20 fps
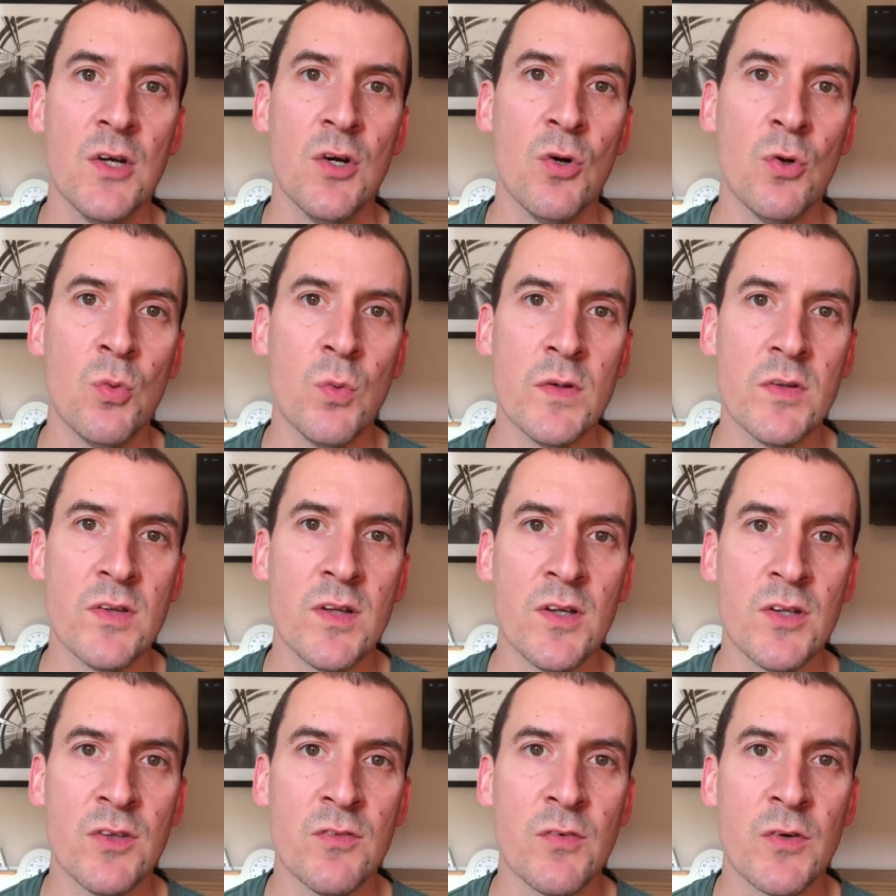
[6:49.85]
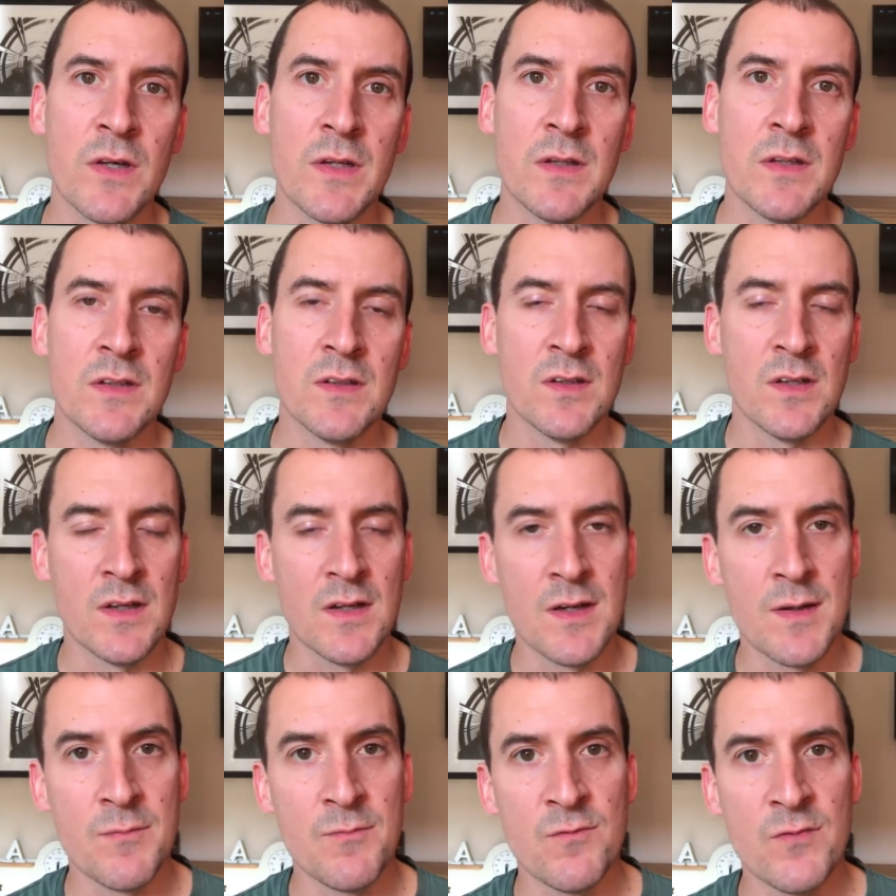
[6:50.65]
Always known as very,
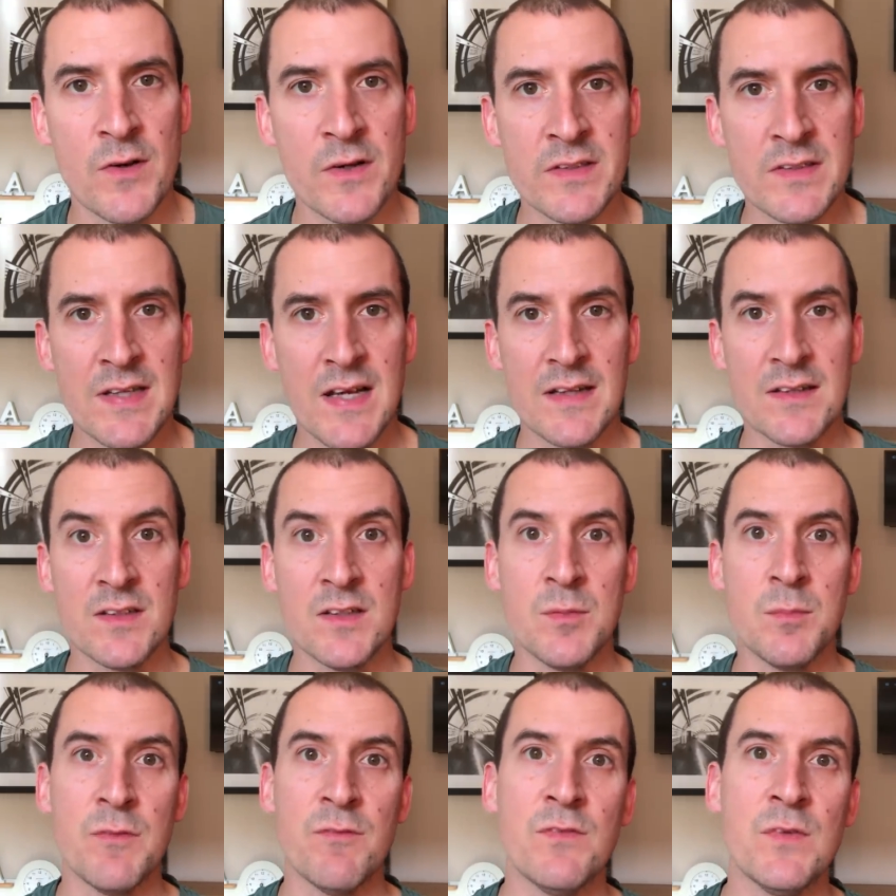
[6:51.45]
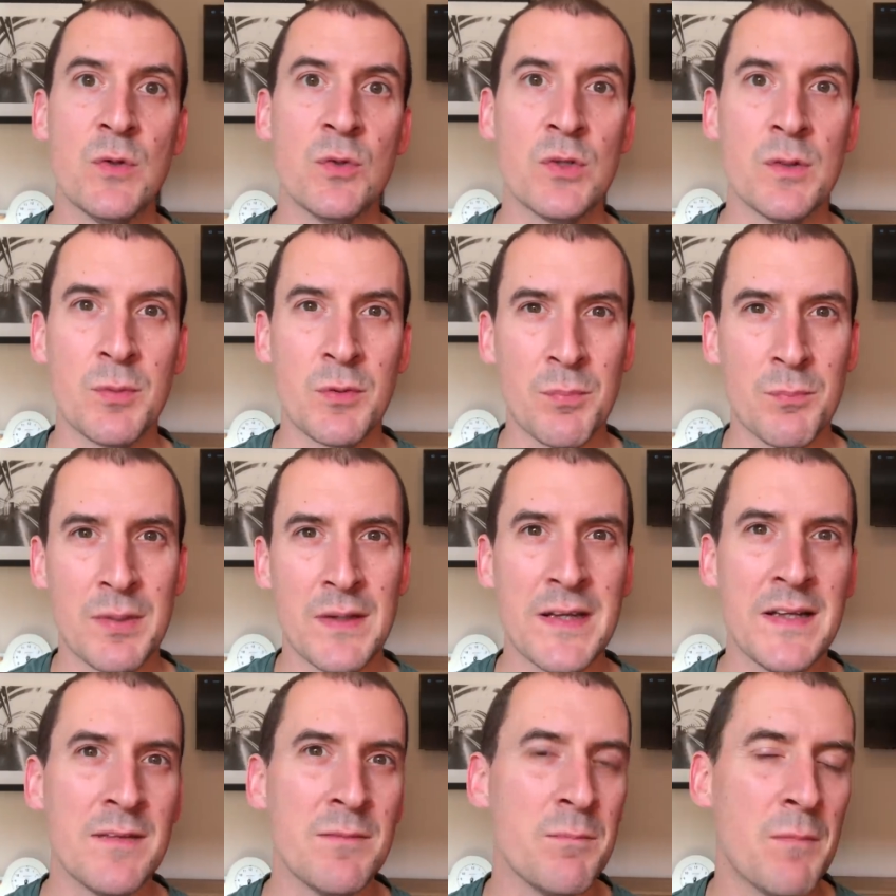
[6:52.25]
very talented midfielder. Can
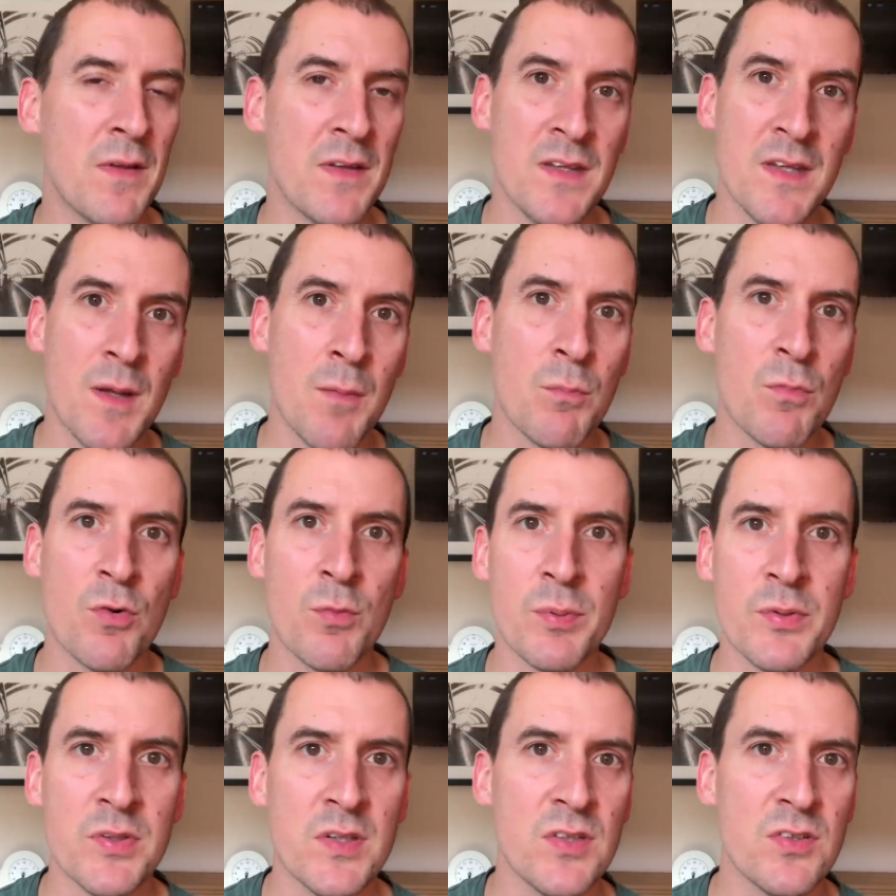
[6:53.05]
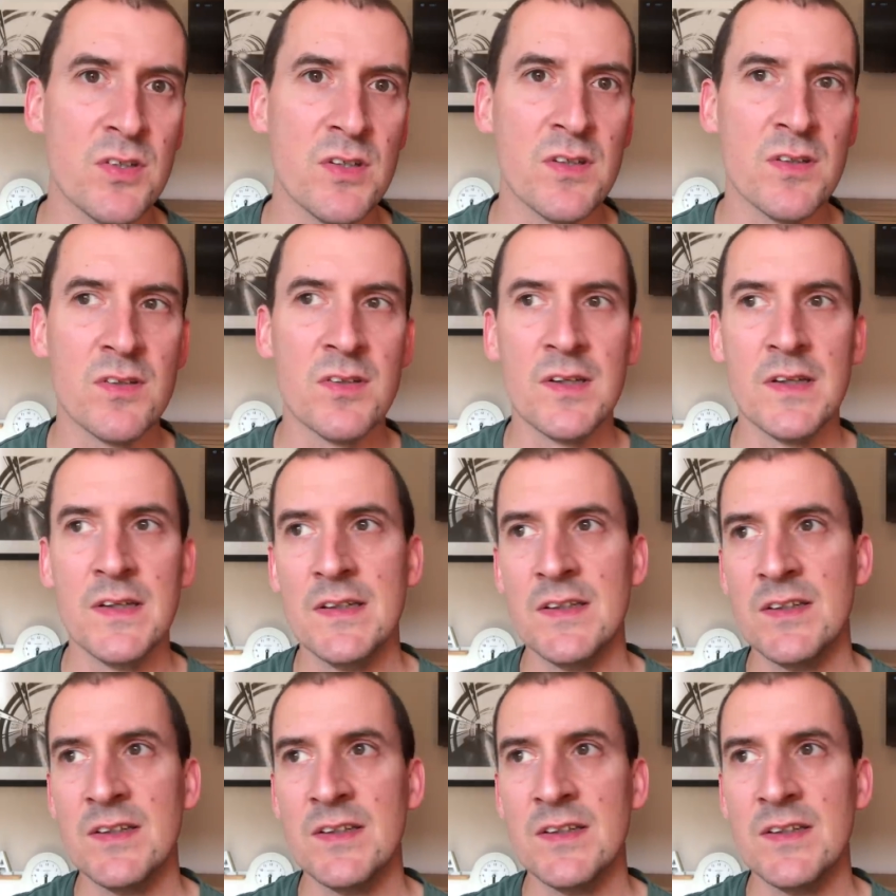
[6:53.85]
play in a number of positions.